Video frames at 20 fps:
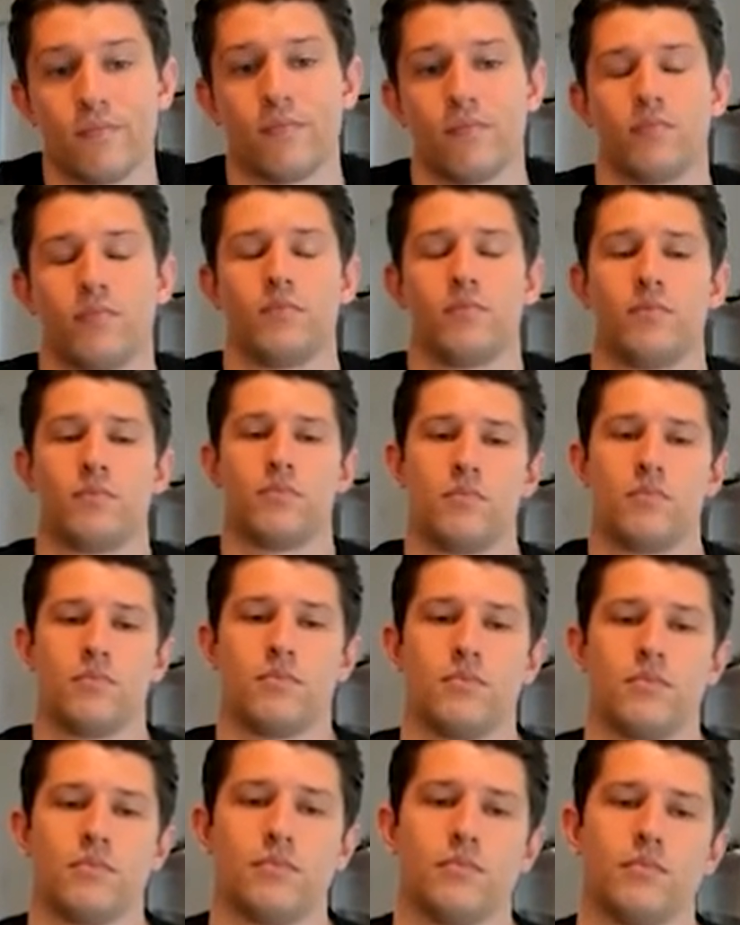
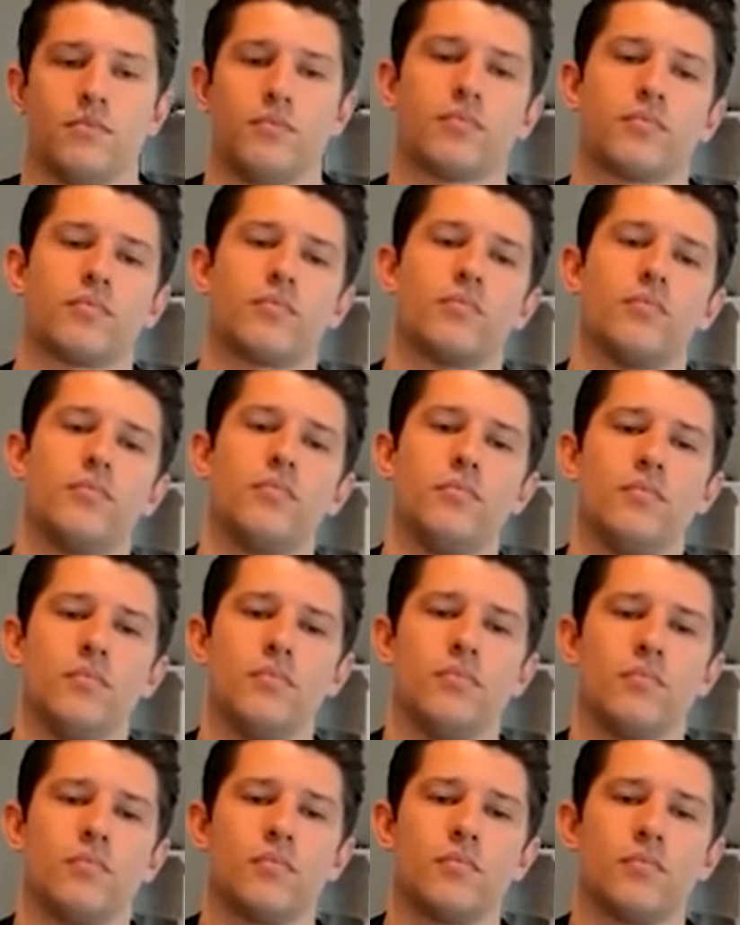
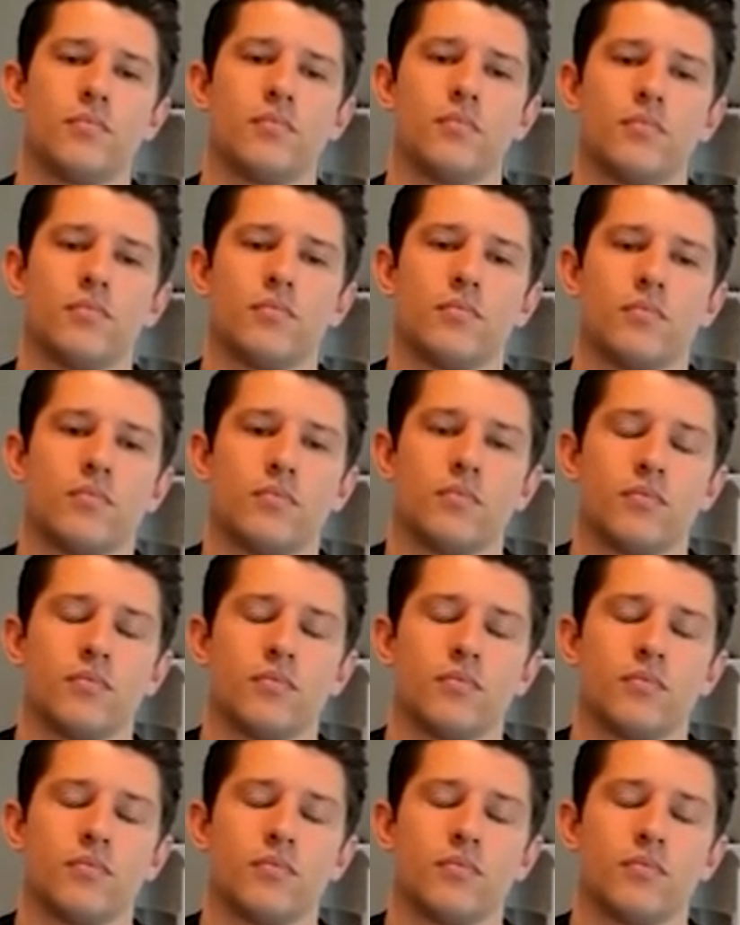This person isn't speaking.